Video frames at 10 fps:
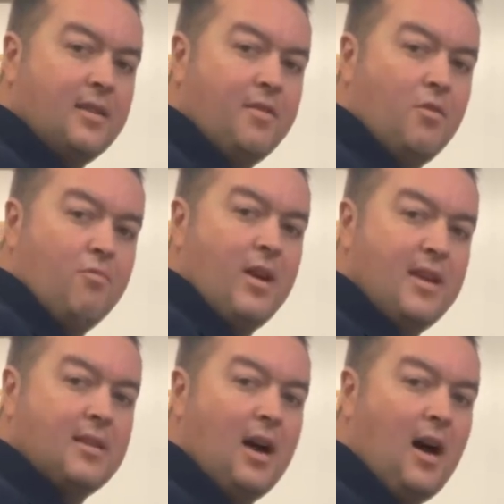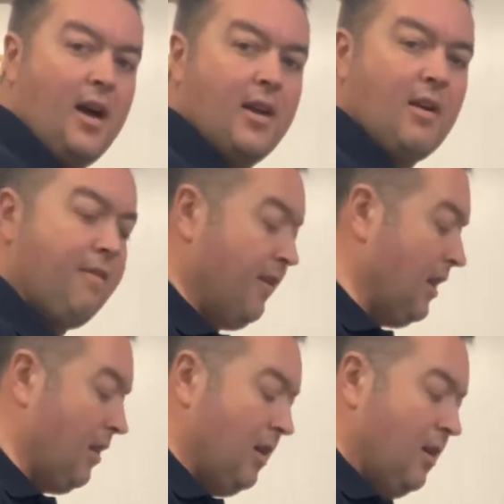If you raised higher, I
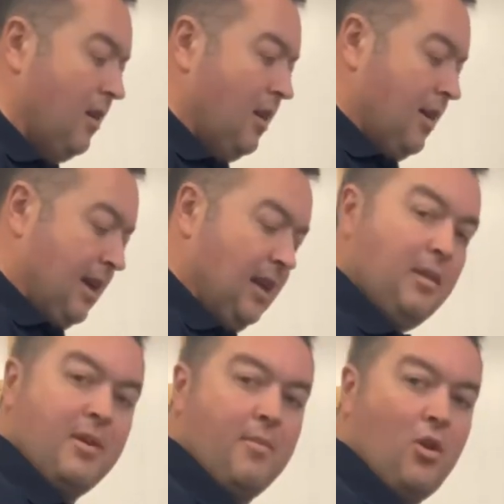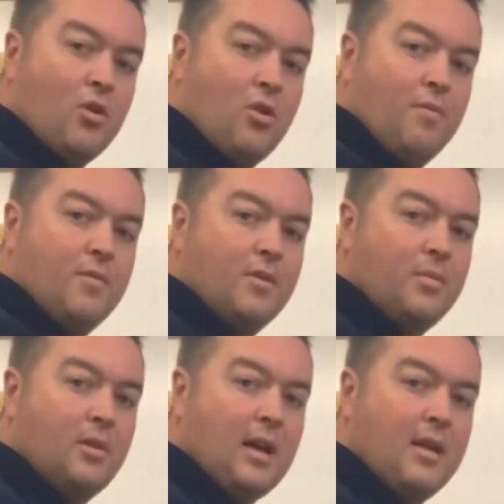feel a little bit more
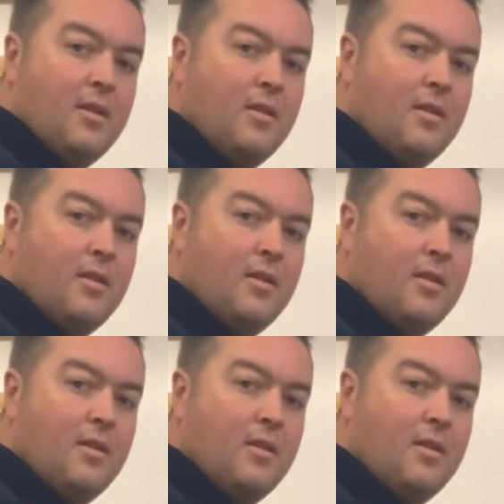comfortable that